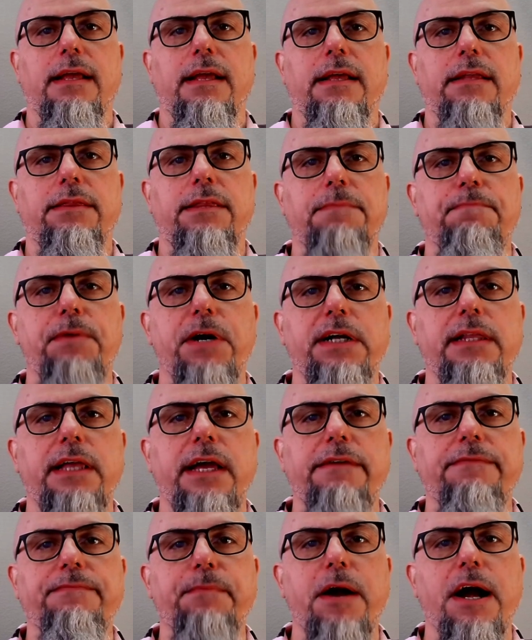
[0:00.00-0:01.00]
The
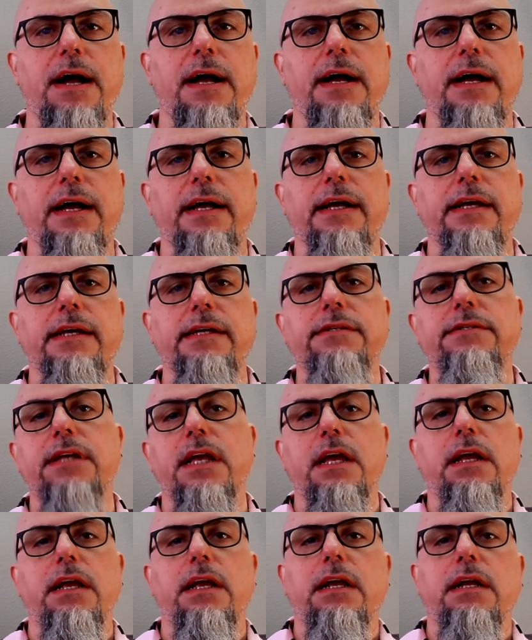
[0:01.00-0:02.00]
BookLife Prize.
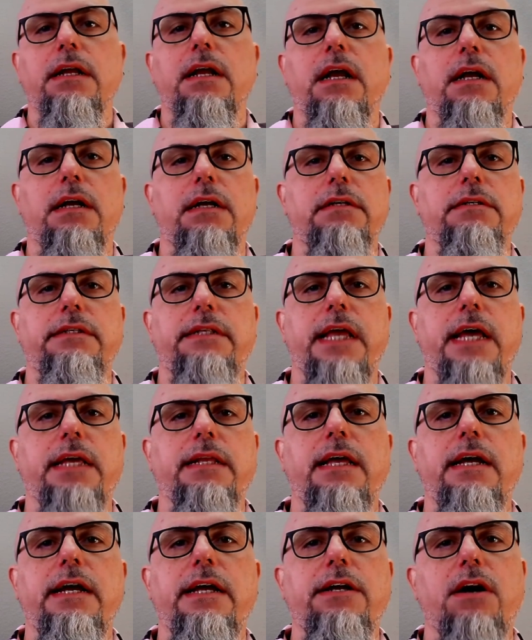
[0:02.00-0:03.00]

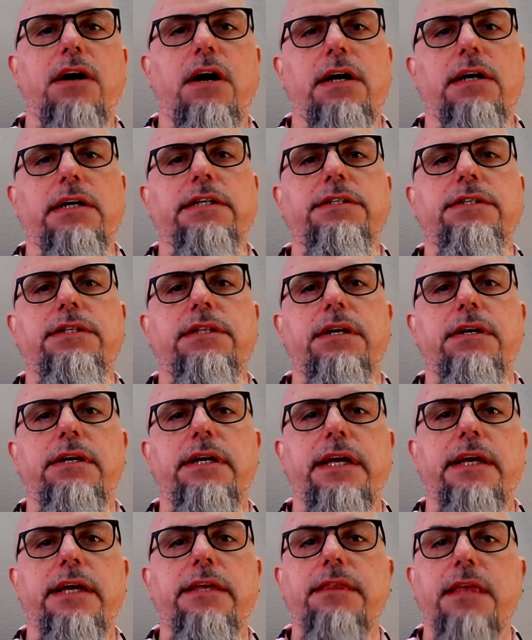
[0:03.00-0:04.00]
Deadline, August
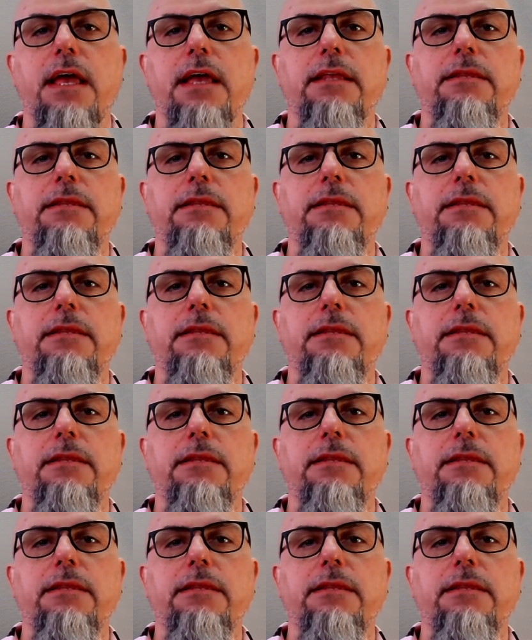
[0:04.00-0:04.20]
30th.